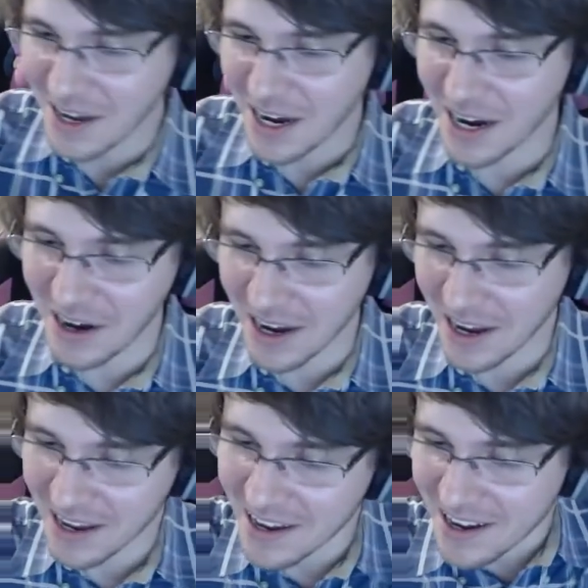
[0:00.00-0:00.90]
All right,
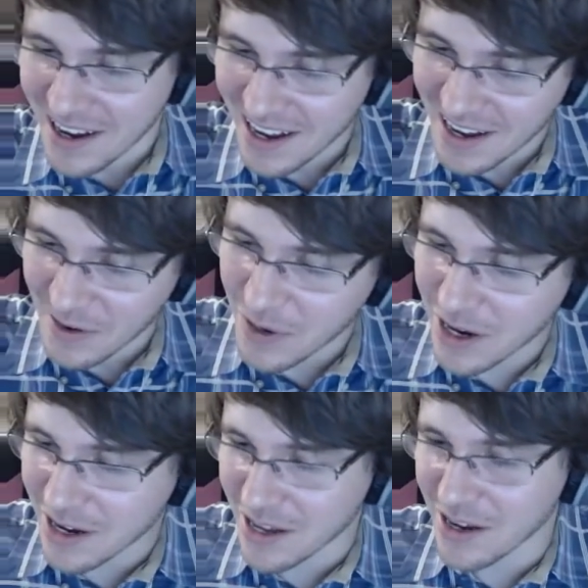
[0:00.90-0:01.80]
uh, we are
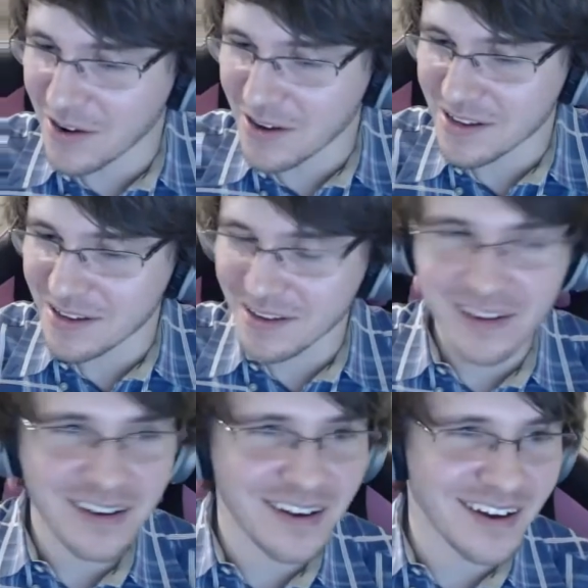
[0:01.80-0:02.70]
gonna go. a
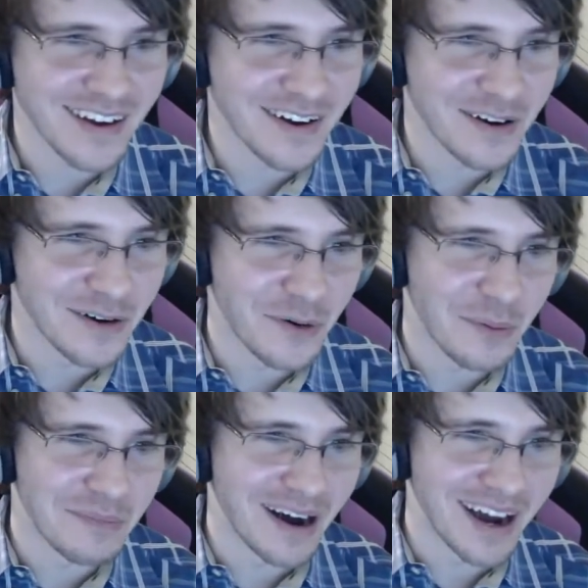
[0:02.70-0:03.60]
month. Oh
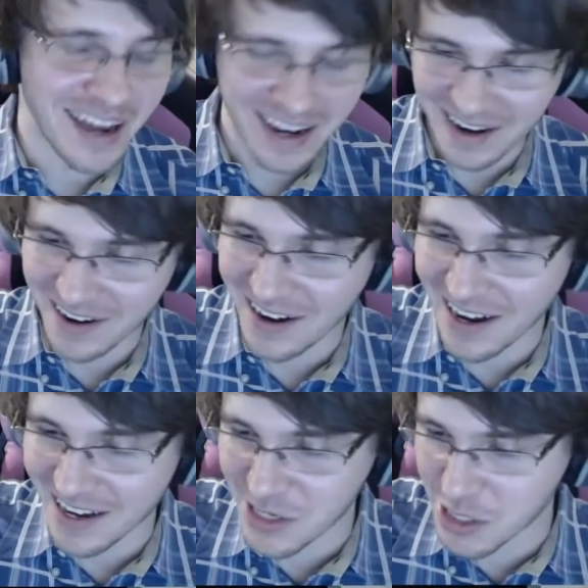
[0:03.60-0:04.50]
my
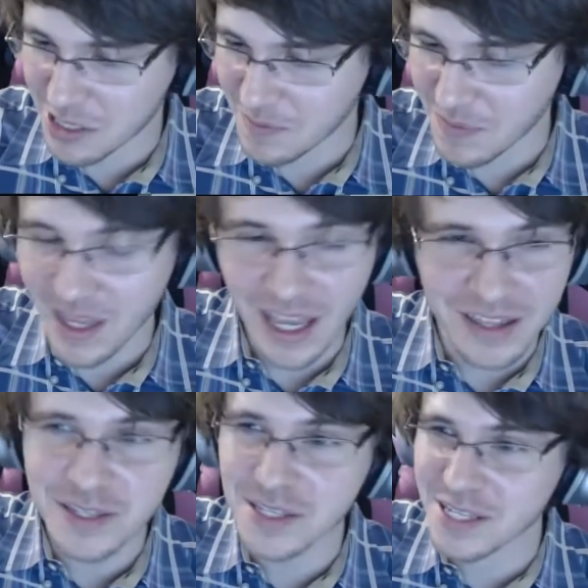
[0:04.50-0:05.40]
gosh,
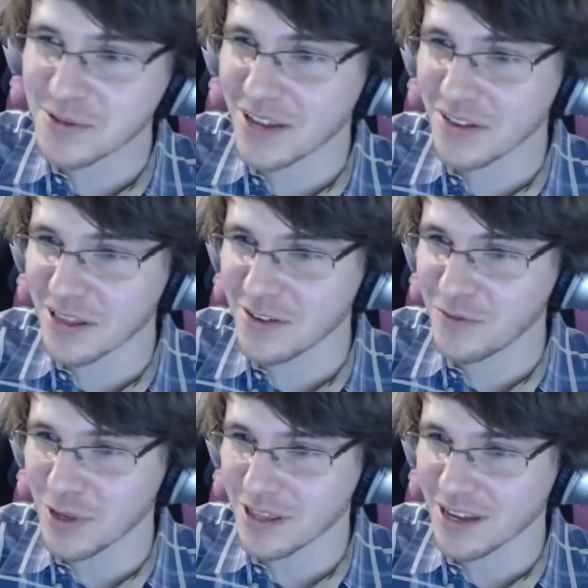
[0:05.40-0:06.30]
this is, this is what I have to live
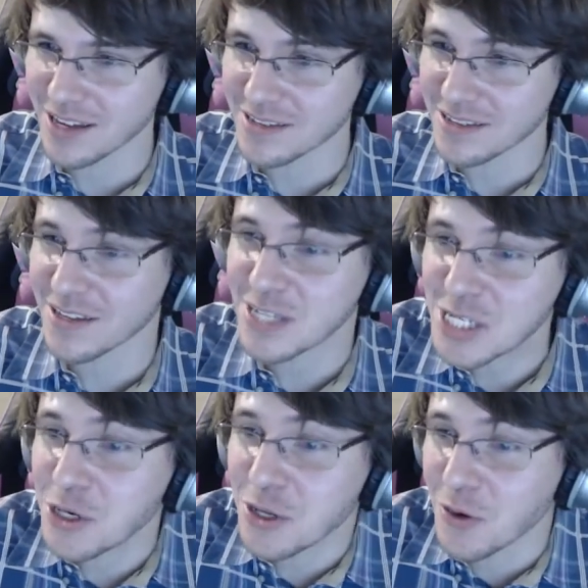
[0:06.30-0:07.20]
with, guys. This is
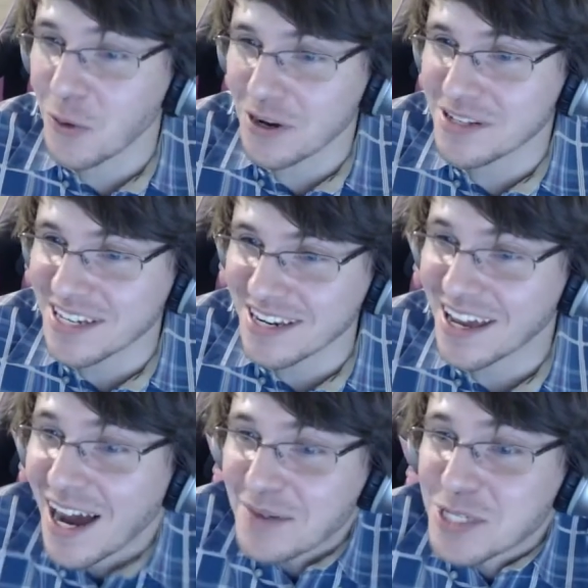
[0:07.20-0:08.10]
during the quarantine.
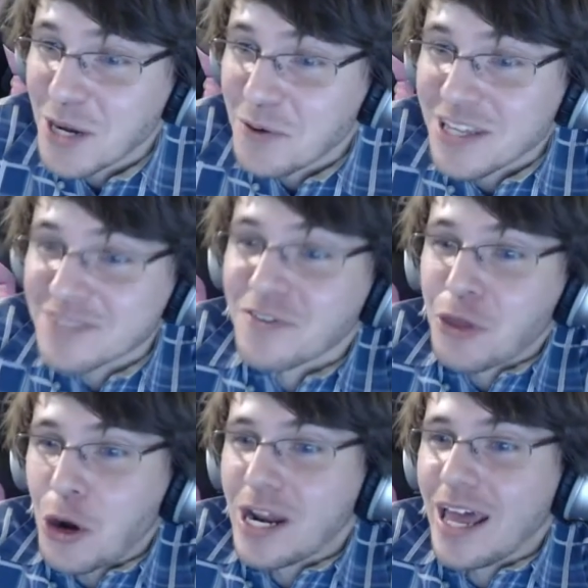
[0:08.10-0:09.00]
I'm stuck with this for
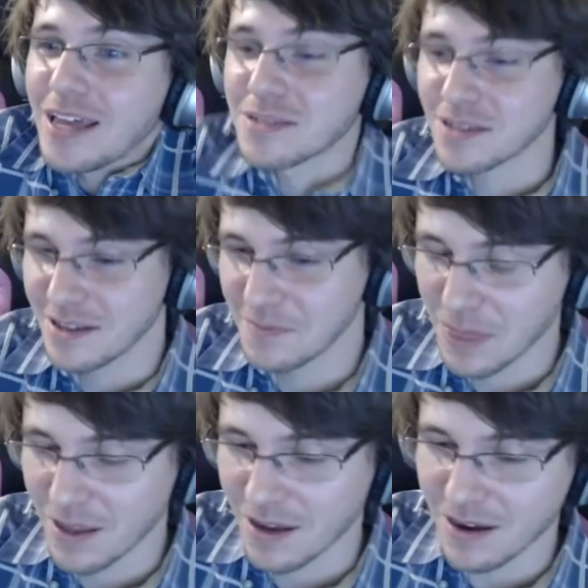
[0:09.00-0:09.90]
30 days.
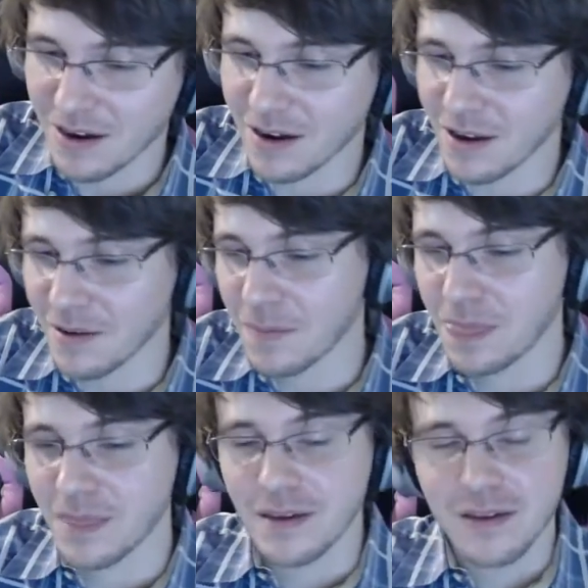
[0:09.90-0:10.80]
All right.
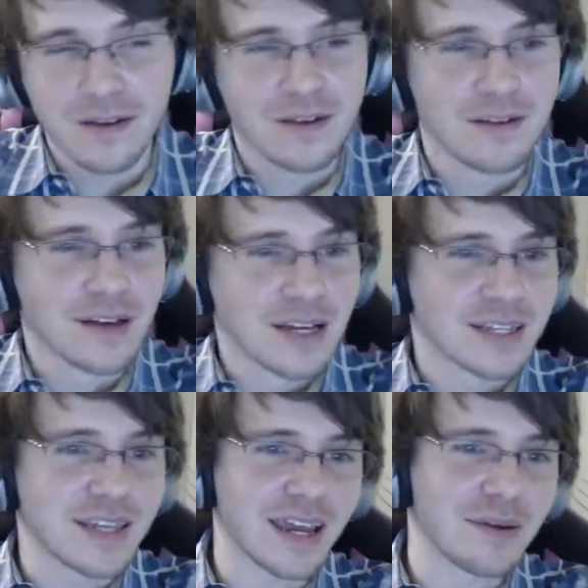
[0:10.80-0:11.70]

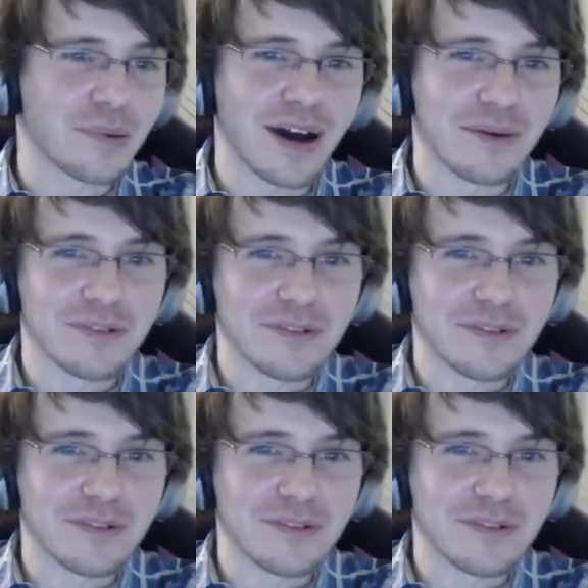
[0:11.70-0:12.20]
Second problem.